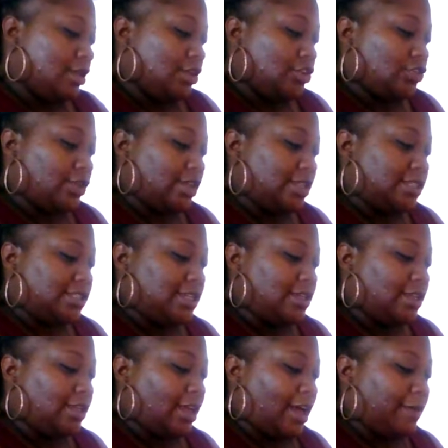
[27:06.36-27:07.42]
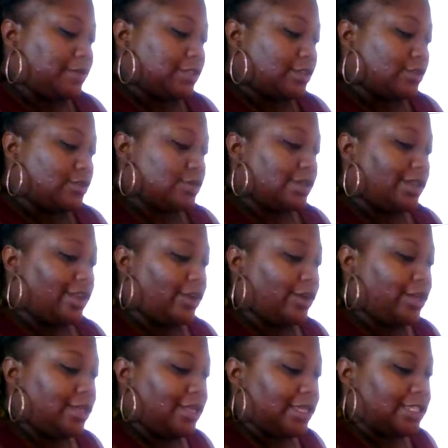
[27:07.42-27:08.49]
transcending obstacles,
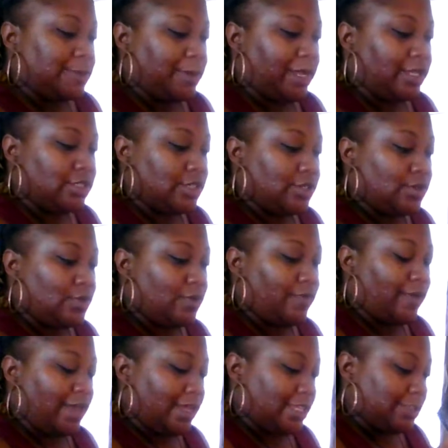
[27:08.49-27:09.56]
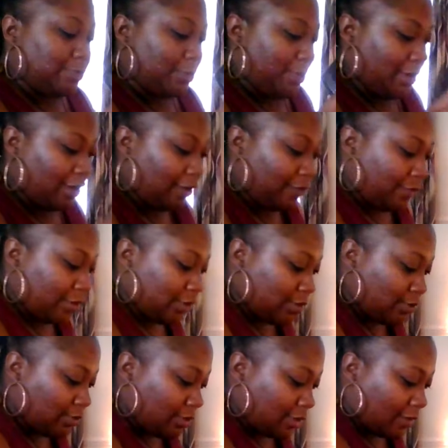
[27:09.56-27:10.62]
learning, expansion, new phase, preparing for
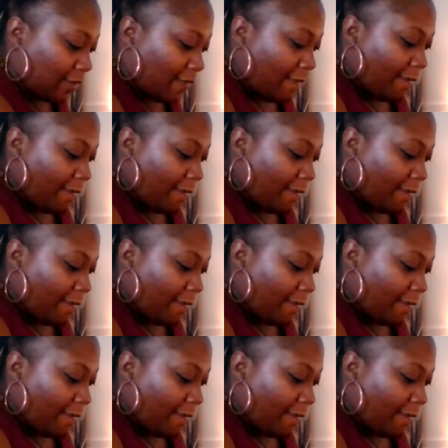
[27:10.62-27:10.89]
union.